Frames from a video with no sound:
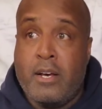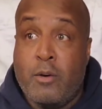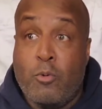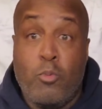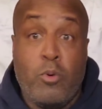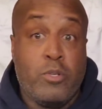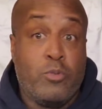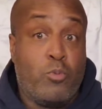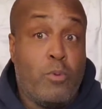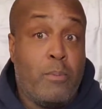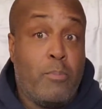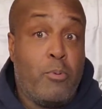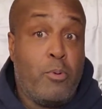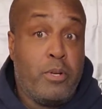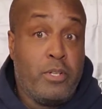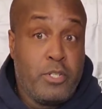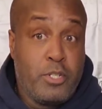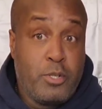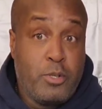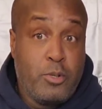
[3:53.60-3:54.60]
Uh, was
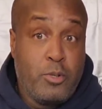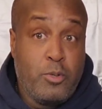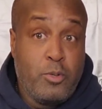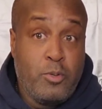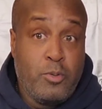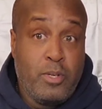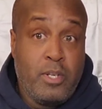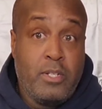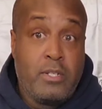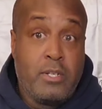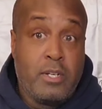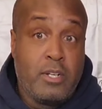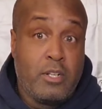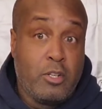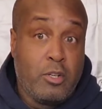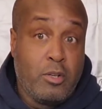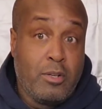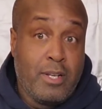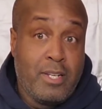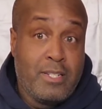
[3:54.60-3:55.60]
1.2. He took
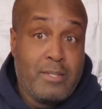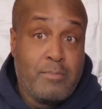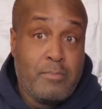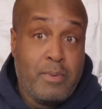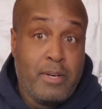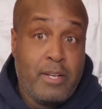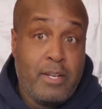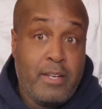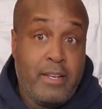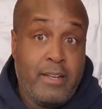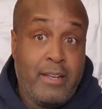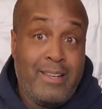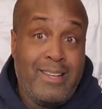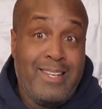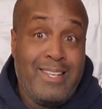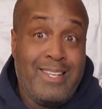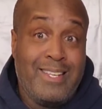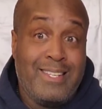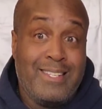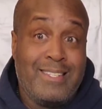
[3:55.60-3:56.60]
a little less money
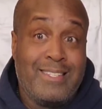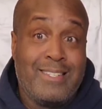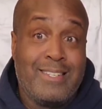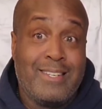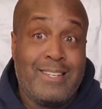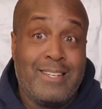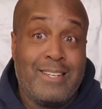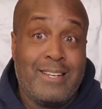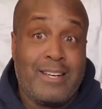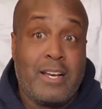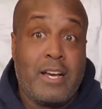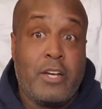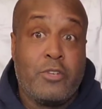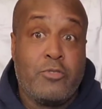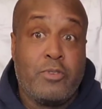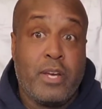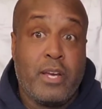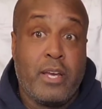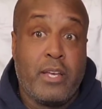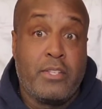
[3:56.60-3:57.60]
in his uh,
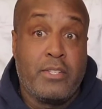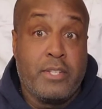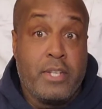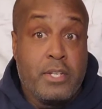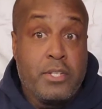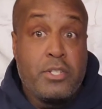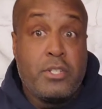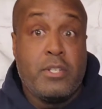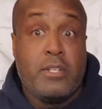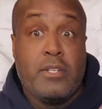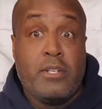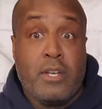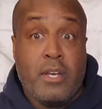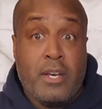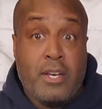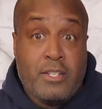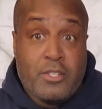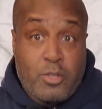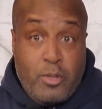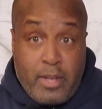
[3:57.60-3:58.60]
contract extension
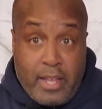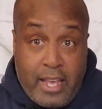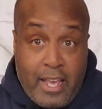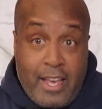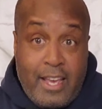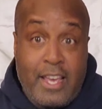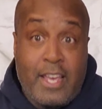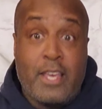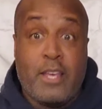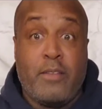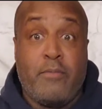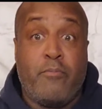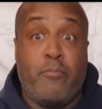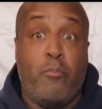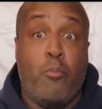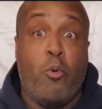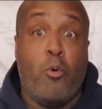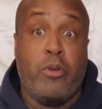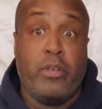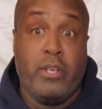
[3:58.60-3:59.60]
so that he could get
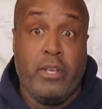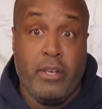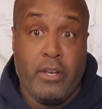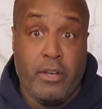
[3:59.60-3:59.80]
more